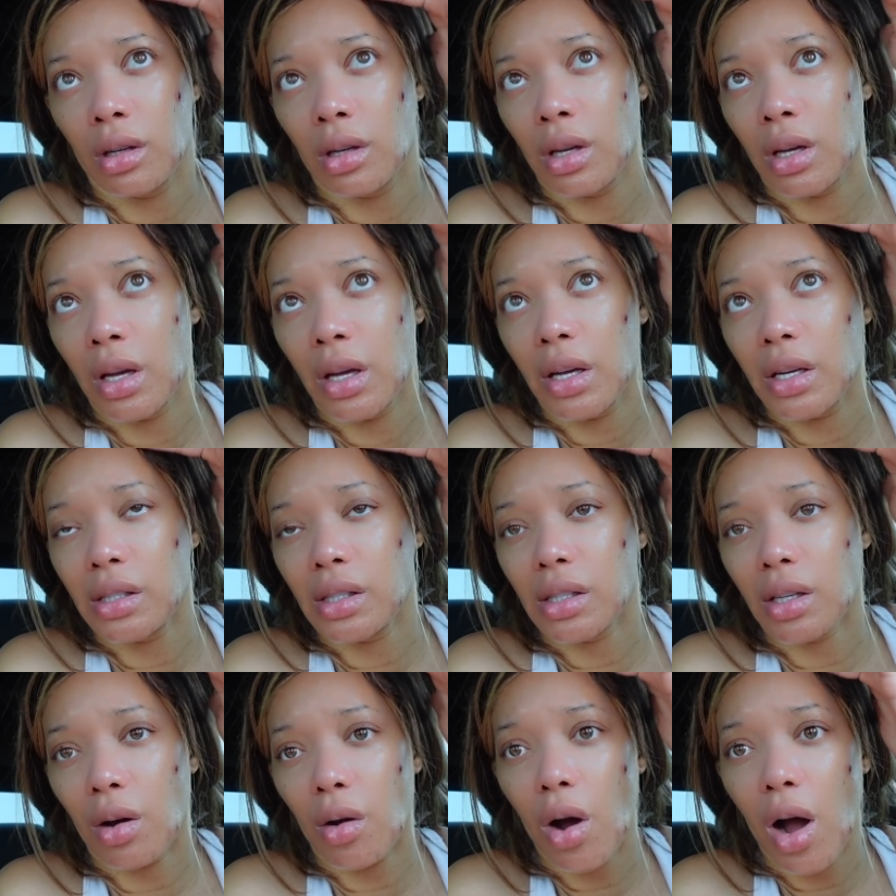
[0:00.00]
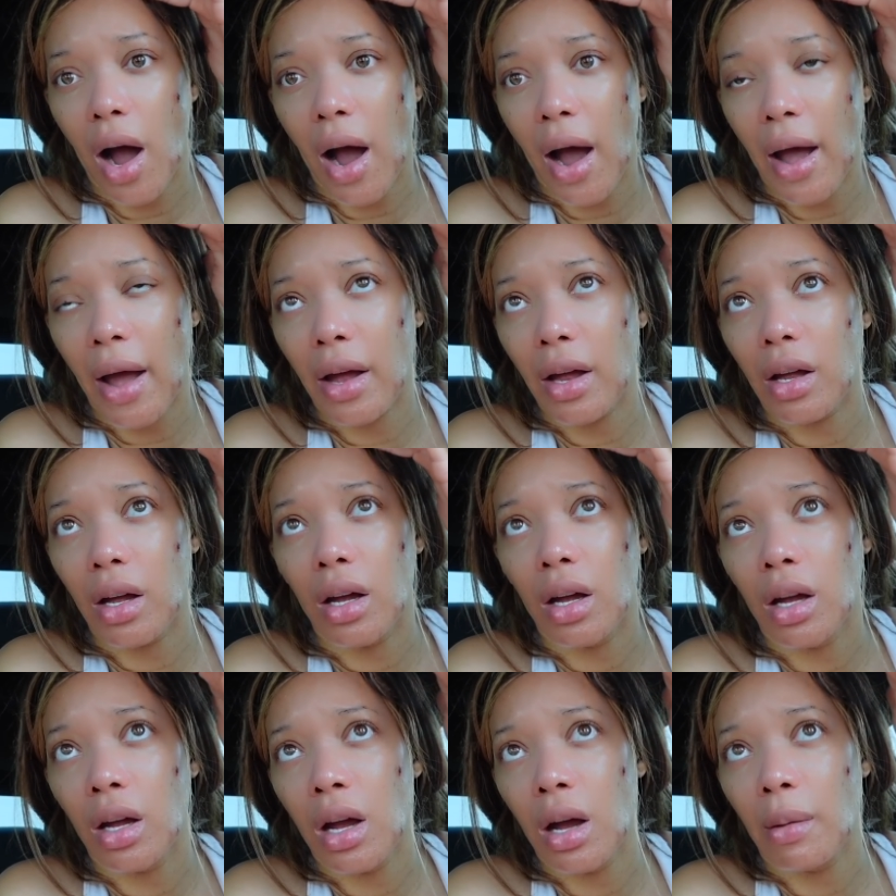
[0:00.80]
crush, it's so hot.
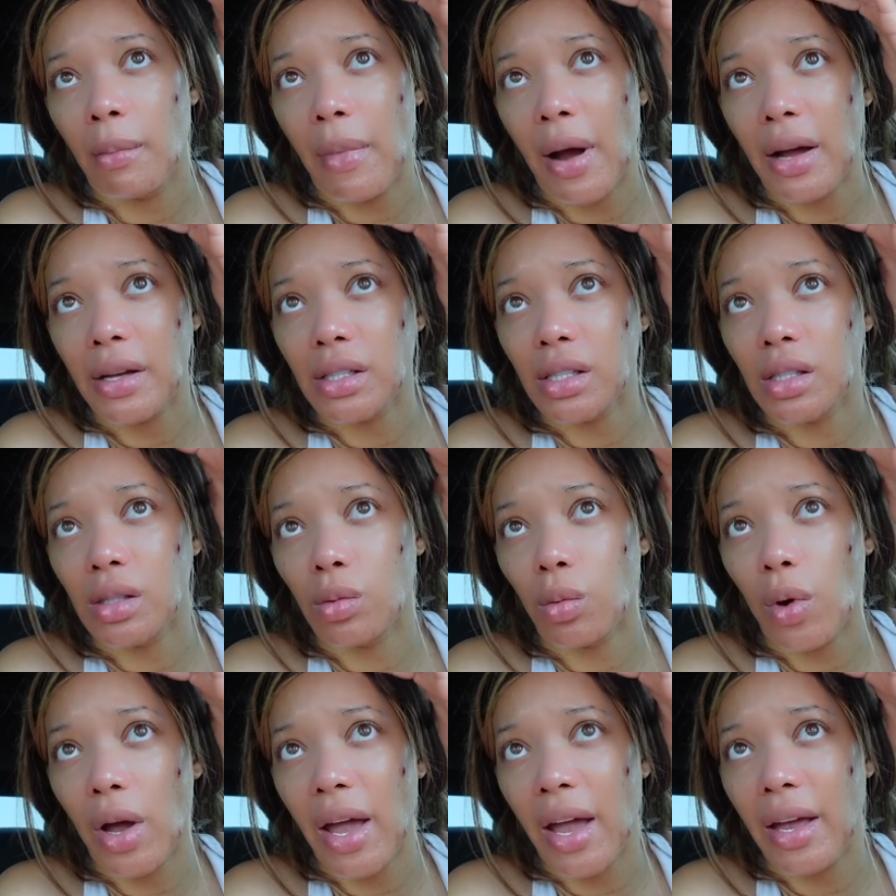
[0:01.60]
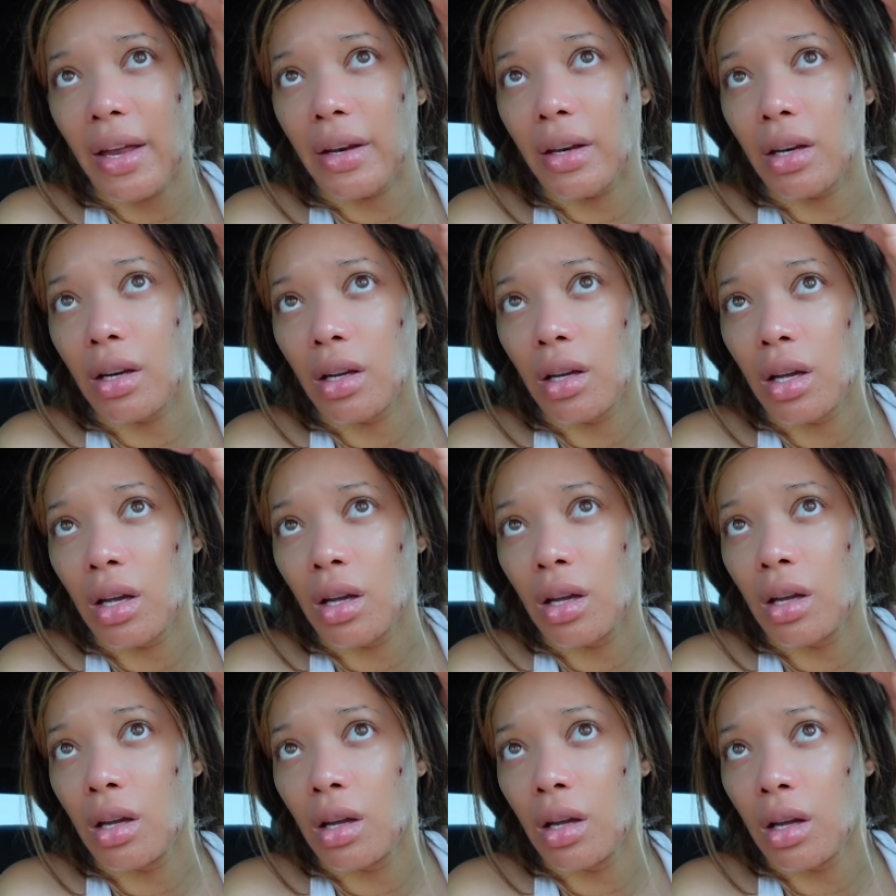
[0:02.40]
My sweat
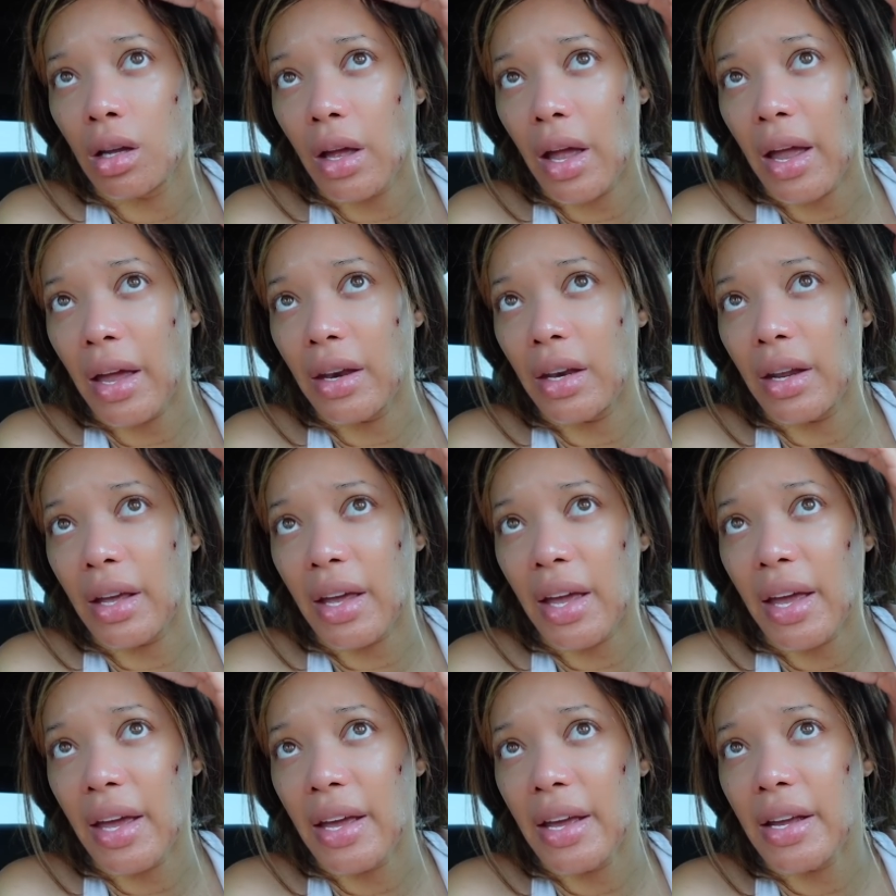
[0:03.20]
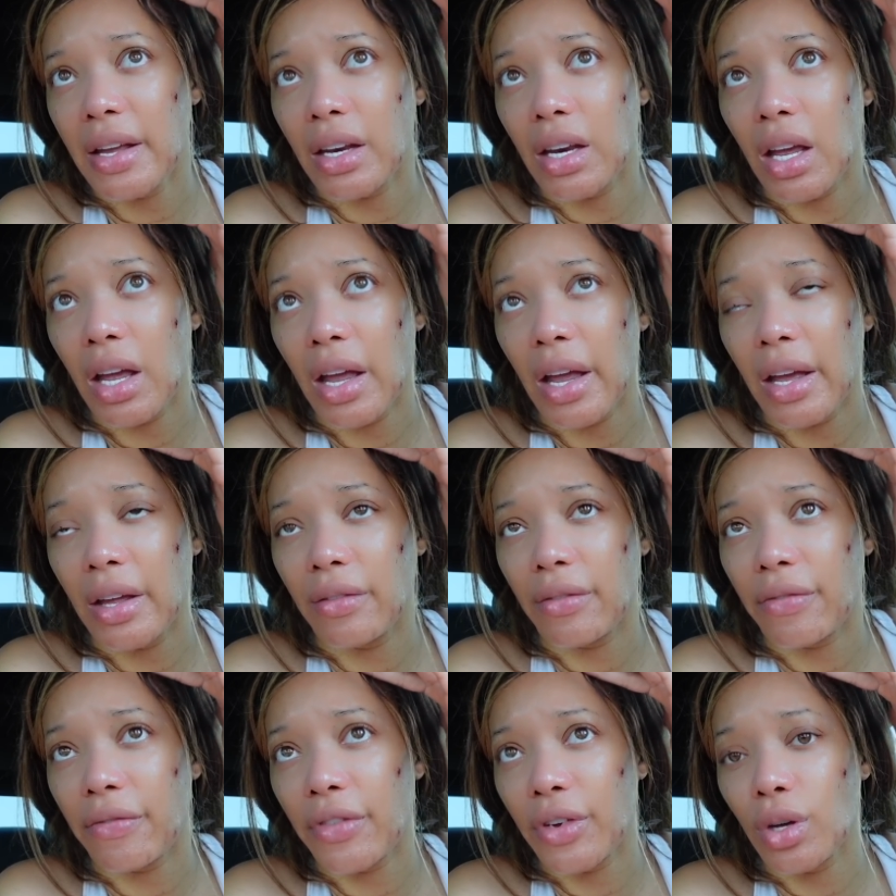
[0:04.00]
and the heat
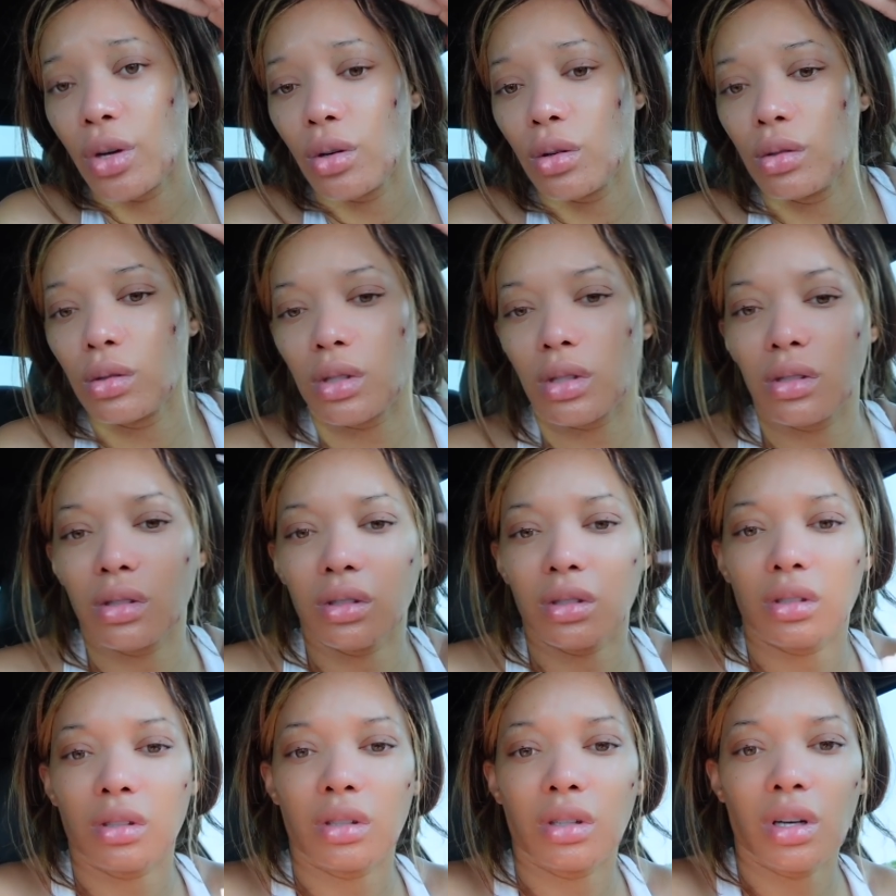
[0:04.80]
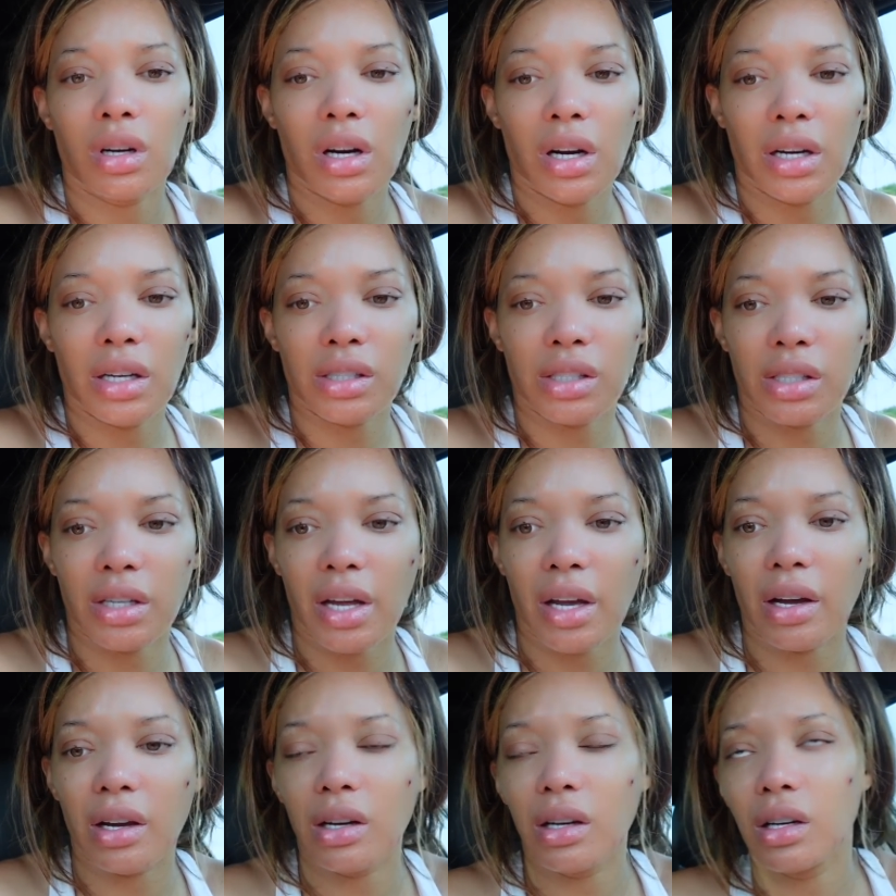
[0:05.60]
infused. Hush
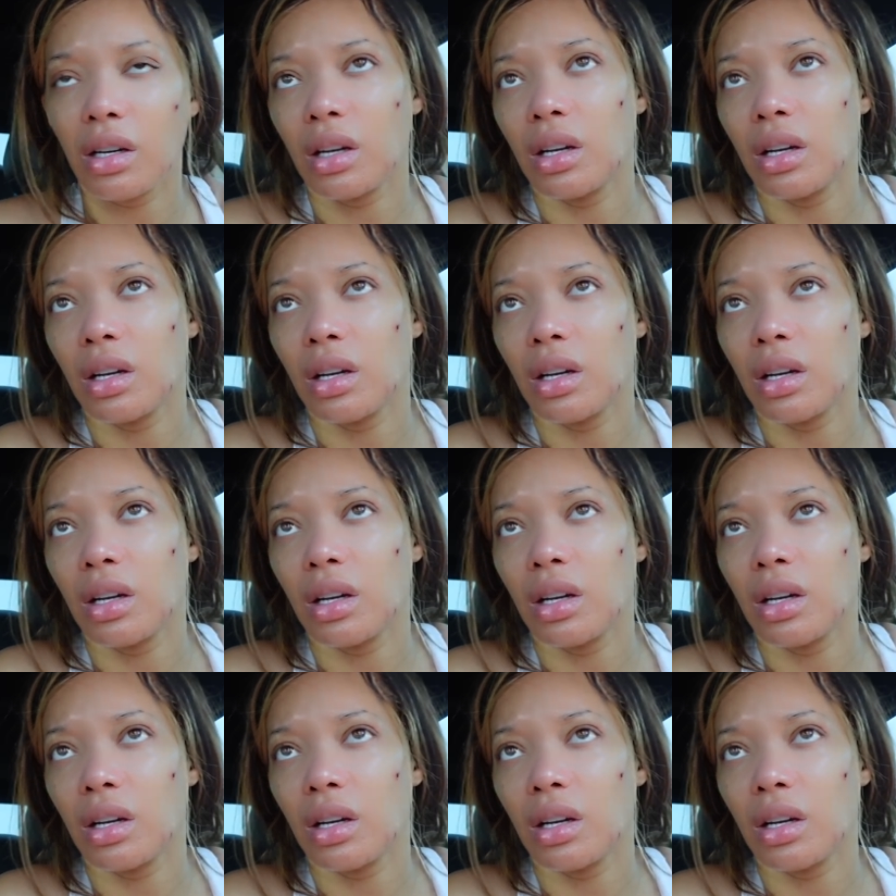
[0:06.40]
now.